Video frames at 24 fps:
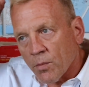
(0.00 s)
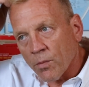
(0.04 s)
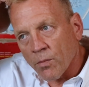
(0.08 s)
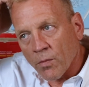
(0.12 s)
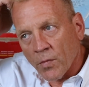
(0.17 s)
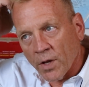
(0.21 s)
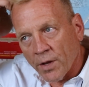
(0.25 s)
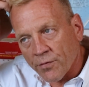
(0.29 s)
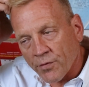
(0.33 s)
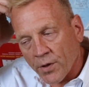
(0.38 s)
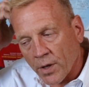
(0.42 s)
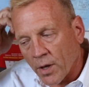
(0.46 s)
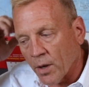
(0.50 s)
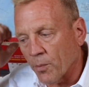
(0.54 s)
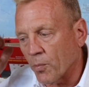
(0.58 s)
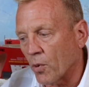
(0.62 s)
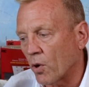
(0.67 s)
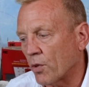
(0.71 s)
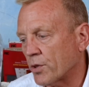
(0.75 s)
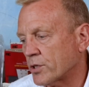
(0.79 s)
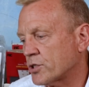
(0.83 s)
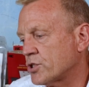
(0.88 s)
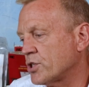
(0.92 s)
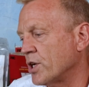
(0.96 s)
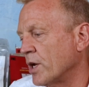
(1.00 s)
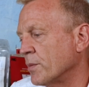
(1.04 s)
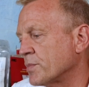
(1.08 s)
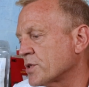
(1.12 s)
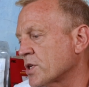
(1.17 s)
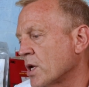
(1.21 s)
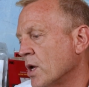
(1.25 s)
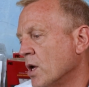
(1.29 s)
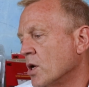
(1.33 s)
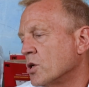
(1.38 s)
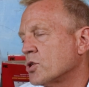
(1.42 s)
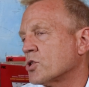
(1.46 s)
lifting up all the
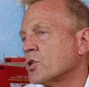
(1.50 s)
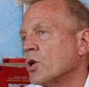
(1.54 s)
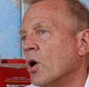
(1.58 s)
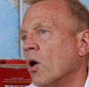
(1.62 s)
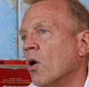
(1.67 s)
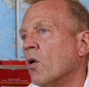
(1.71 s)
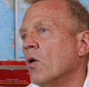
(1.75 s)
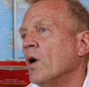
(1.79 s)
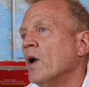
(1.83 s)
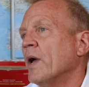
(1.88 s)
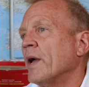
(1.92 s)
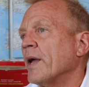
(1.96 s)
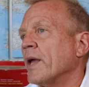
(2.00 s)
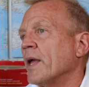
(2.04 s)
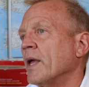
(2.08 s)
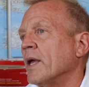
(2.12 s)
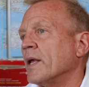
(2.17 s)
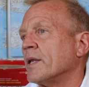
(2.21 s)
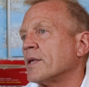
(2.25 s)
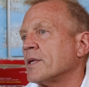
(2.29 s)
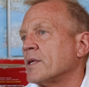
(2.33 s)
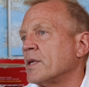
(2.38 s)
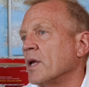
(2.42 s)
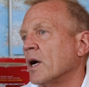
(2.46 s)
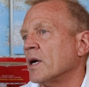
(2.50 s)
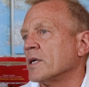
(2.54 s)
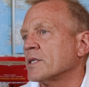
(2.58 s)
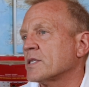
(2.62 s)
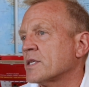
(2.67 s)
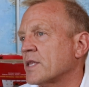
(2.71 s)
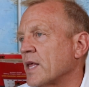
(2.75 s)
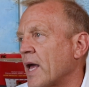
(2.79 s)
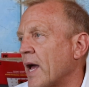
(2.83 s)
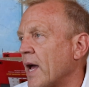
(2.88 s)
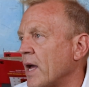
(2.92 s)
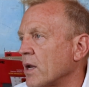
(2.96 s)
ships. So it
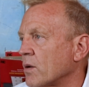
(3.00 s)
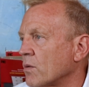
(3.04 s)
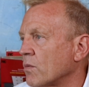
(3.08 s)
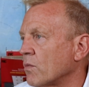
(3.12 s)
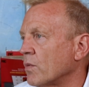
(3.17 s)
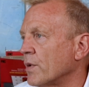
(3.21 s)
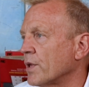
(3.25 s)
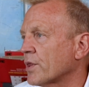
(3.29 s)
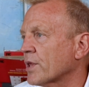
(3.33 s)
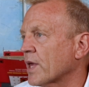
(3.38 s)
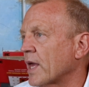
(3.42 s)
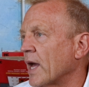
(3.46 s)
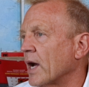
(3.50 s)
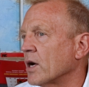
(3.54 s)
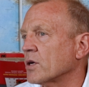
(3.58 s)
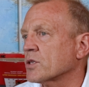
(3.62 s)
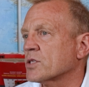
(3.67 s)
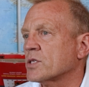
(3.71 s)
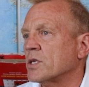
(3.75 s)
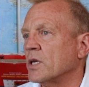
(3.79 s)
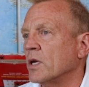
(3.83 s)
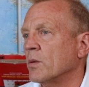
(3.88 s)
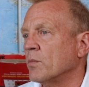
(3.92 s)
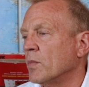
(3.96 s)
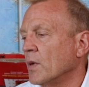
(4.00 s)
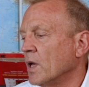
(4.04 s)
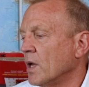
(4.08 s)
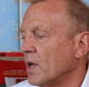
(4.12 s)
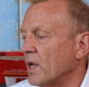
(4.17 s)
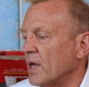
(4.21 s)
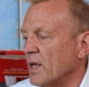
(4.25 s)
does that with calcium.